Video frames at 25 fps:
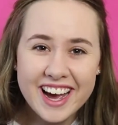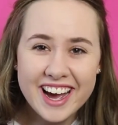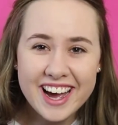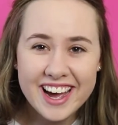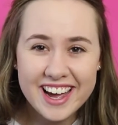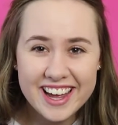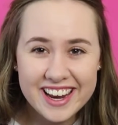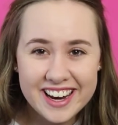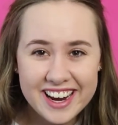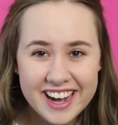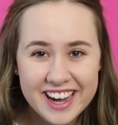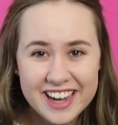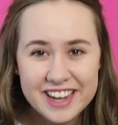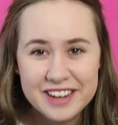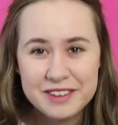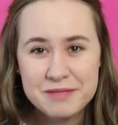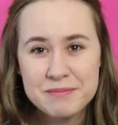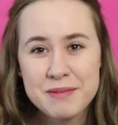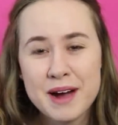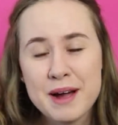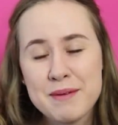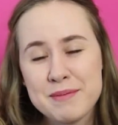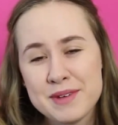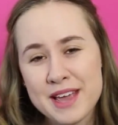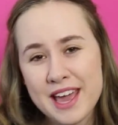And I
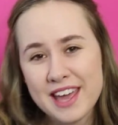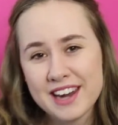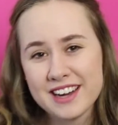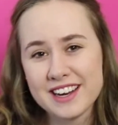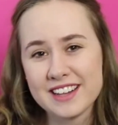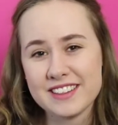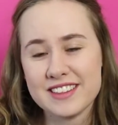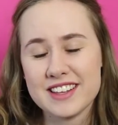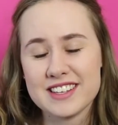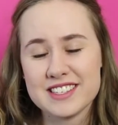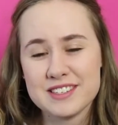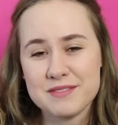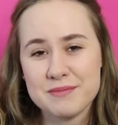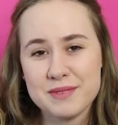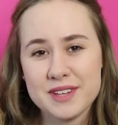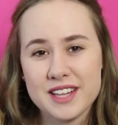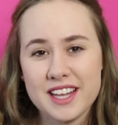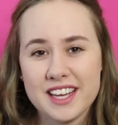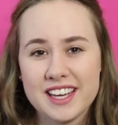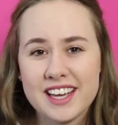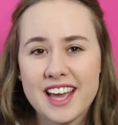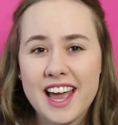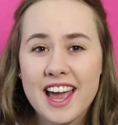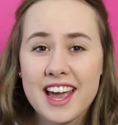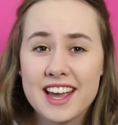might be editing this and be
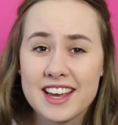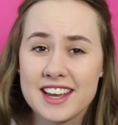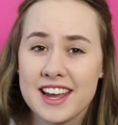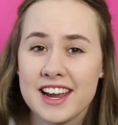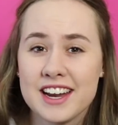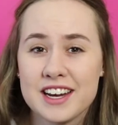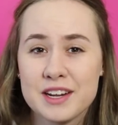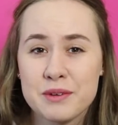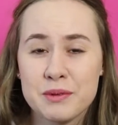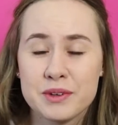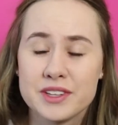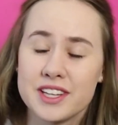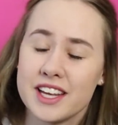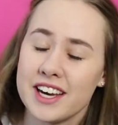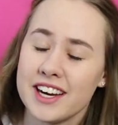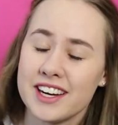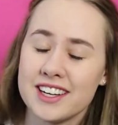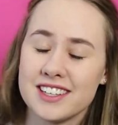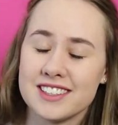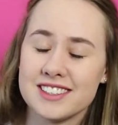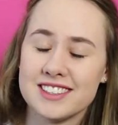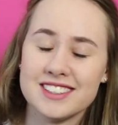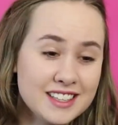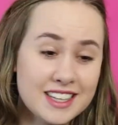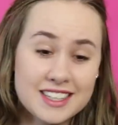like, hey Caitie, what the
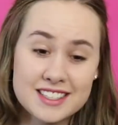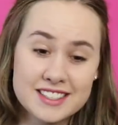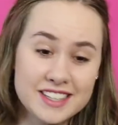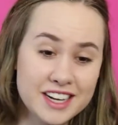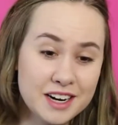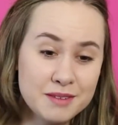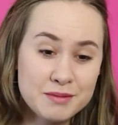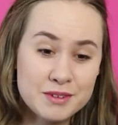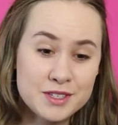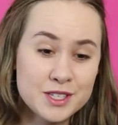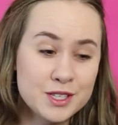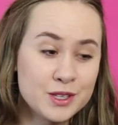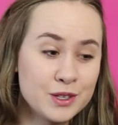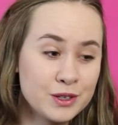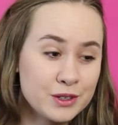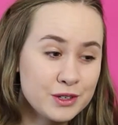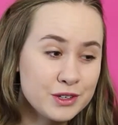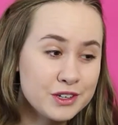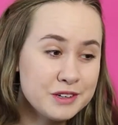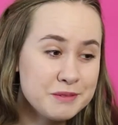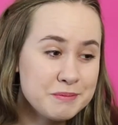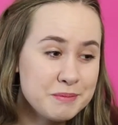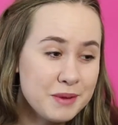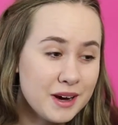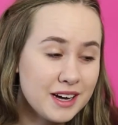hell? That setup doesn't look
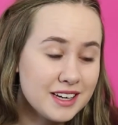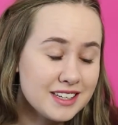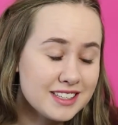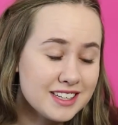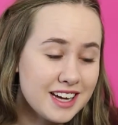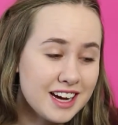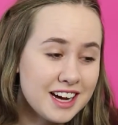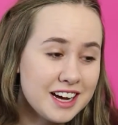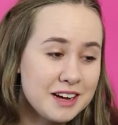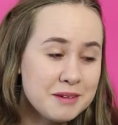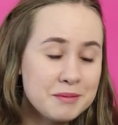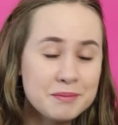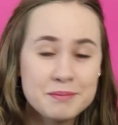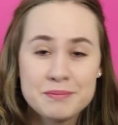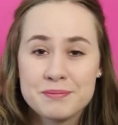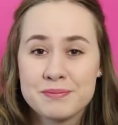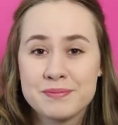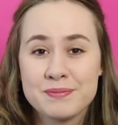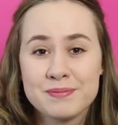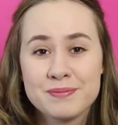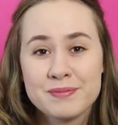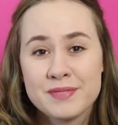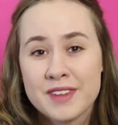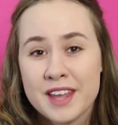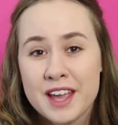good, but
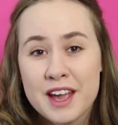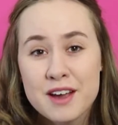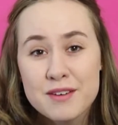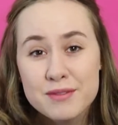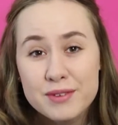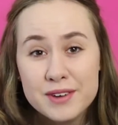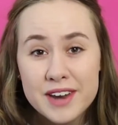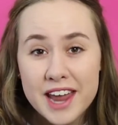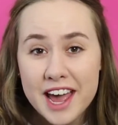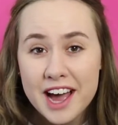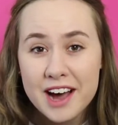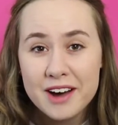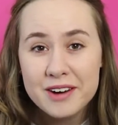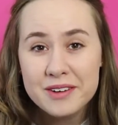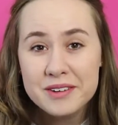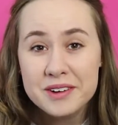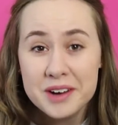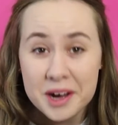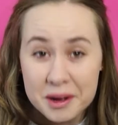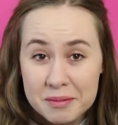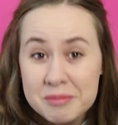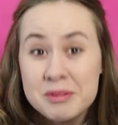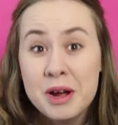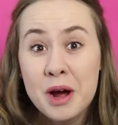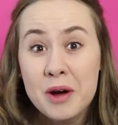for
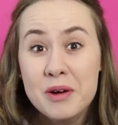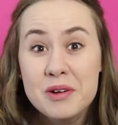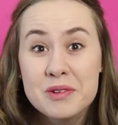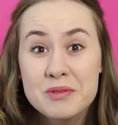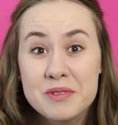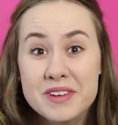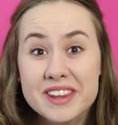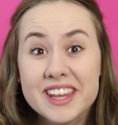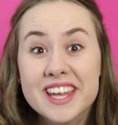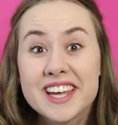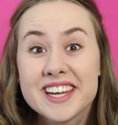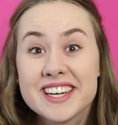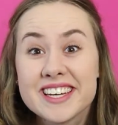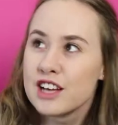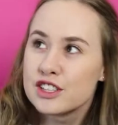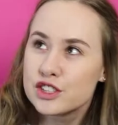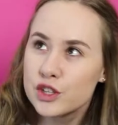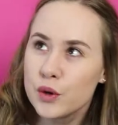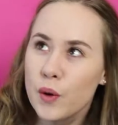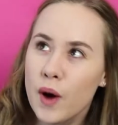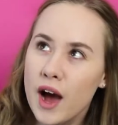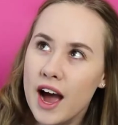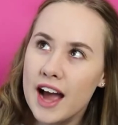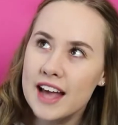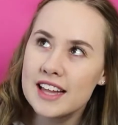now, I'm going with it. So
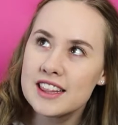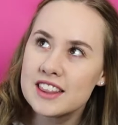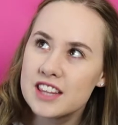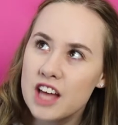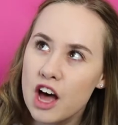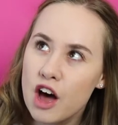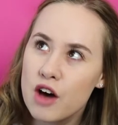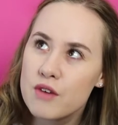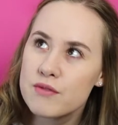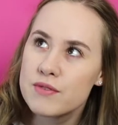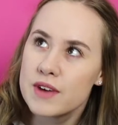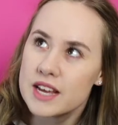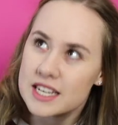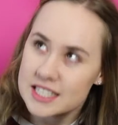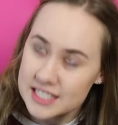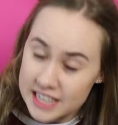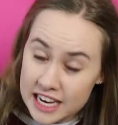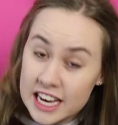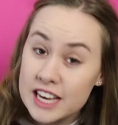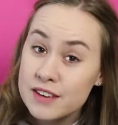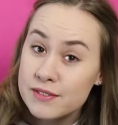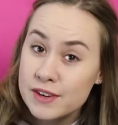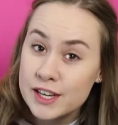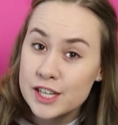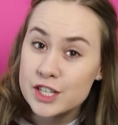I love
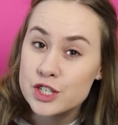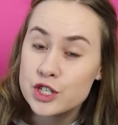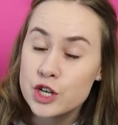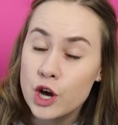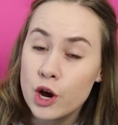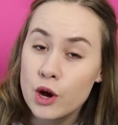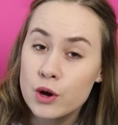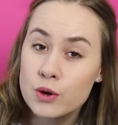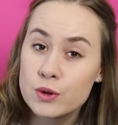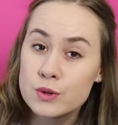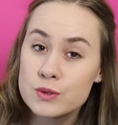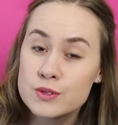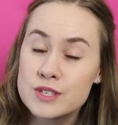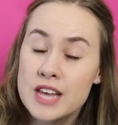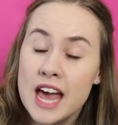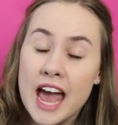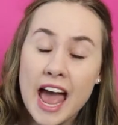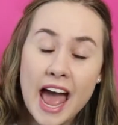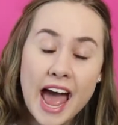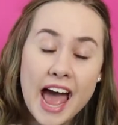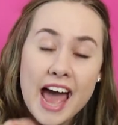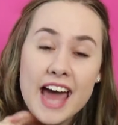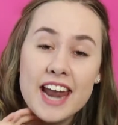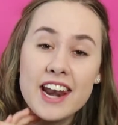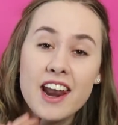TV shows,
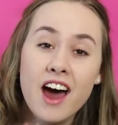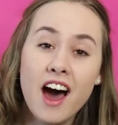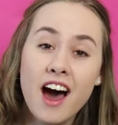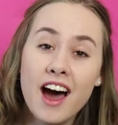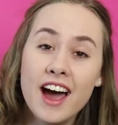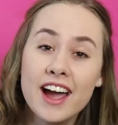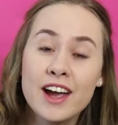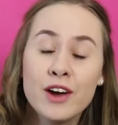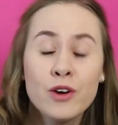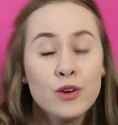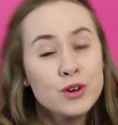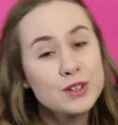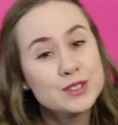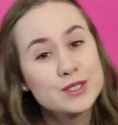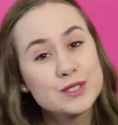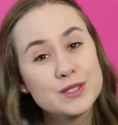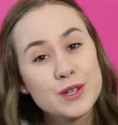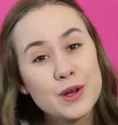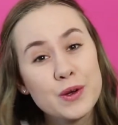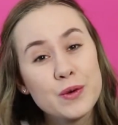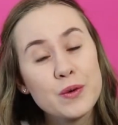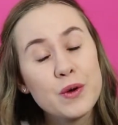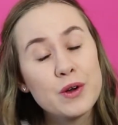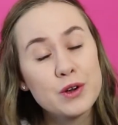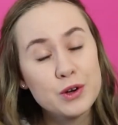and I
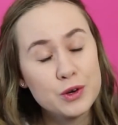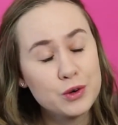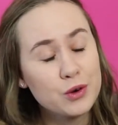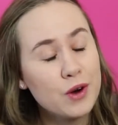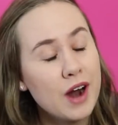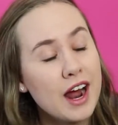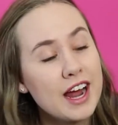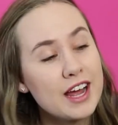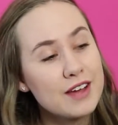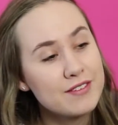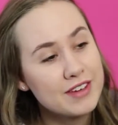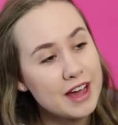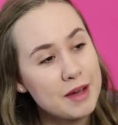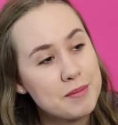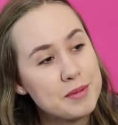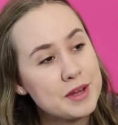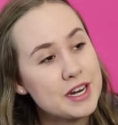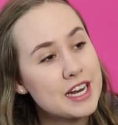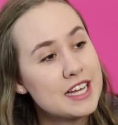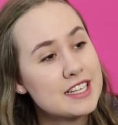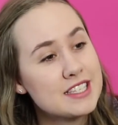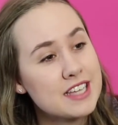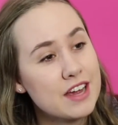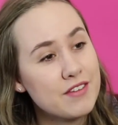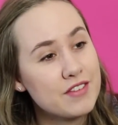also cry of
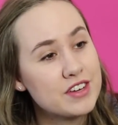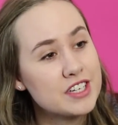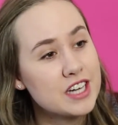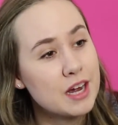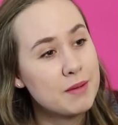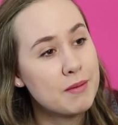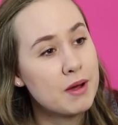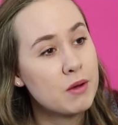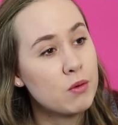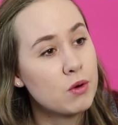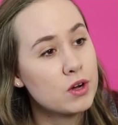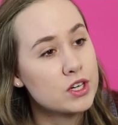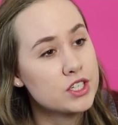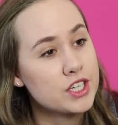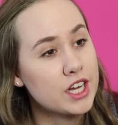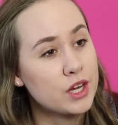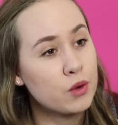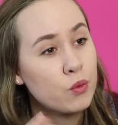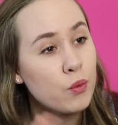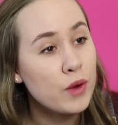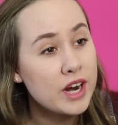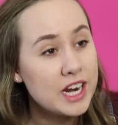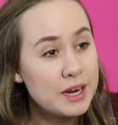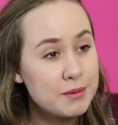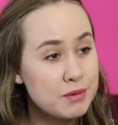happiness every time I watch like
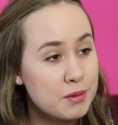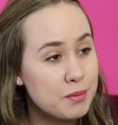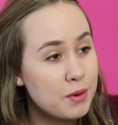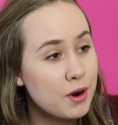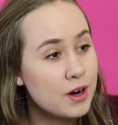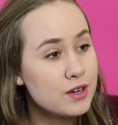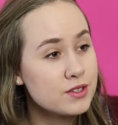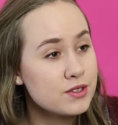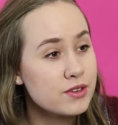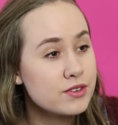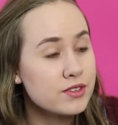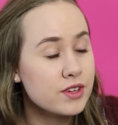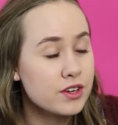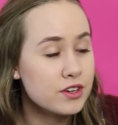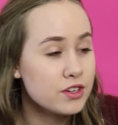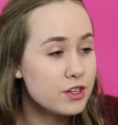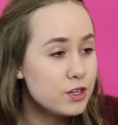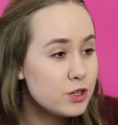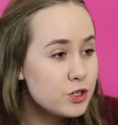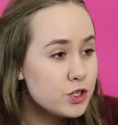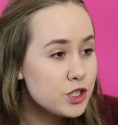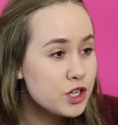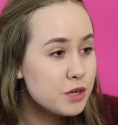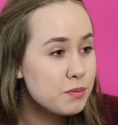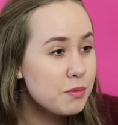wedding proposals on
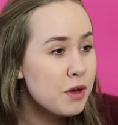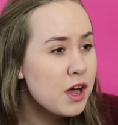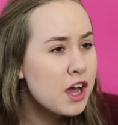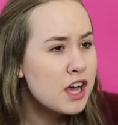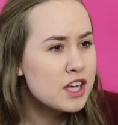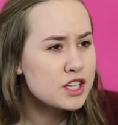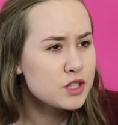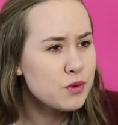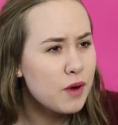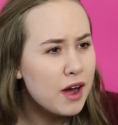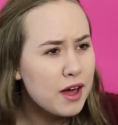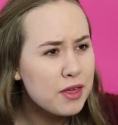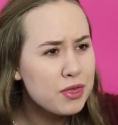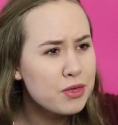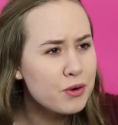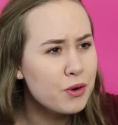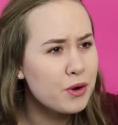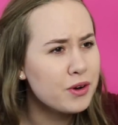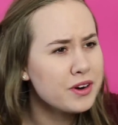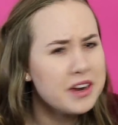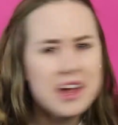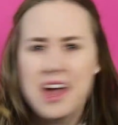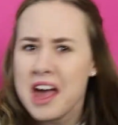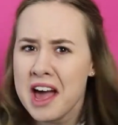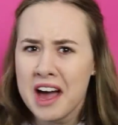YouTube. So I
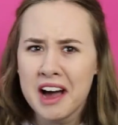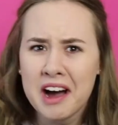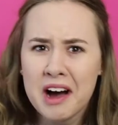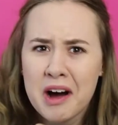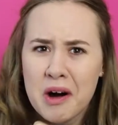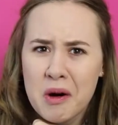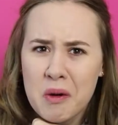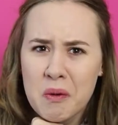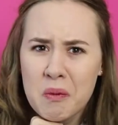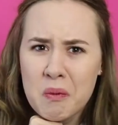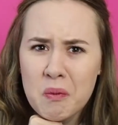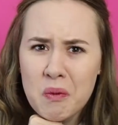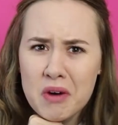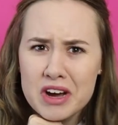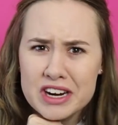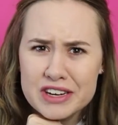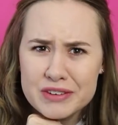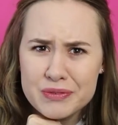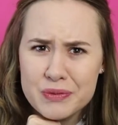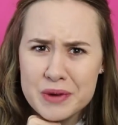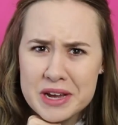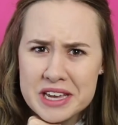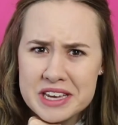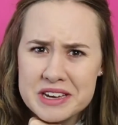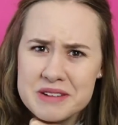thought, what
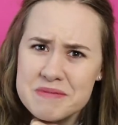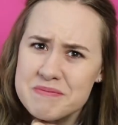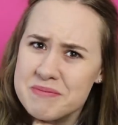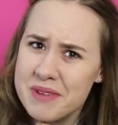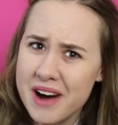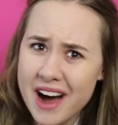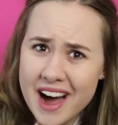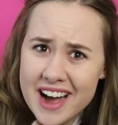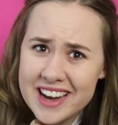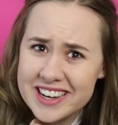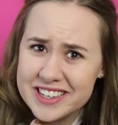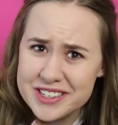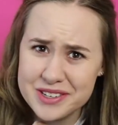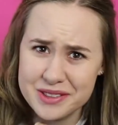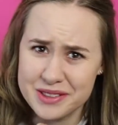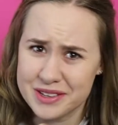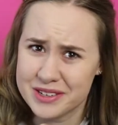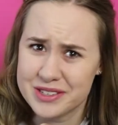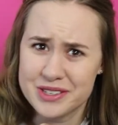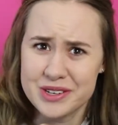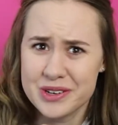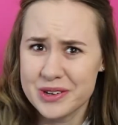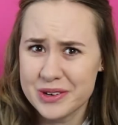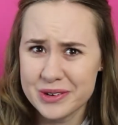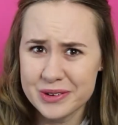if we combined the
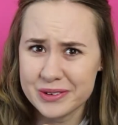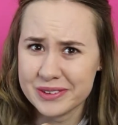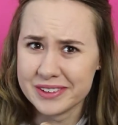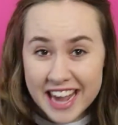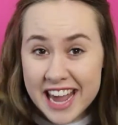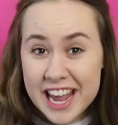two?